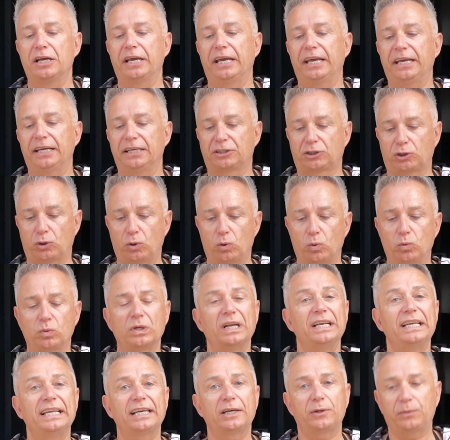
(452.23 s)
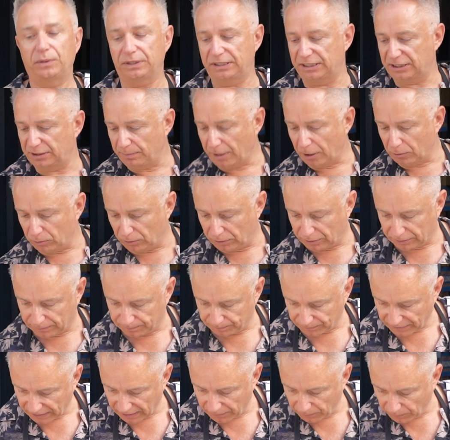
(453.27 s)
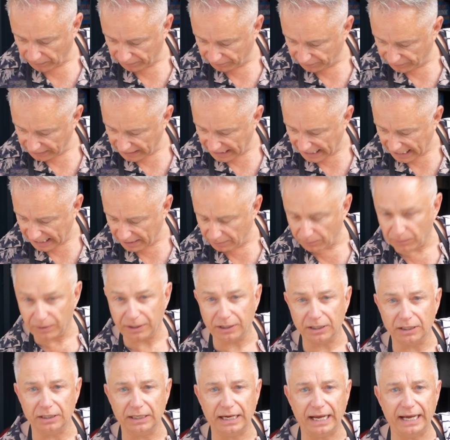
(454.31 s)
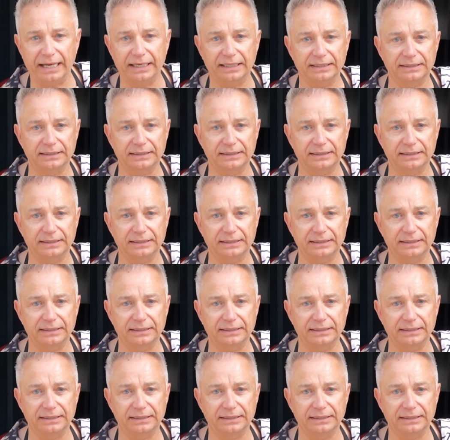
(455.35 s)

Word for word: it is called liquid smoke. And with for that, we're going to add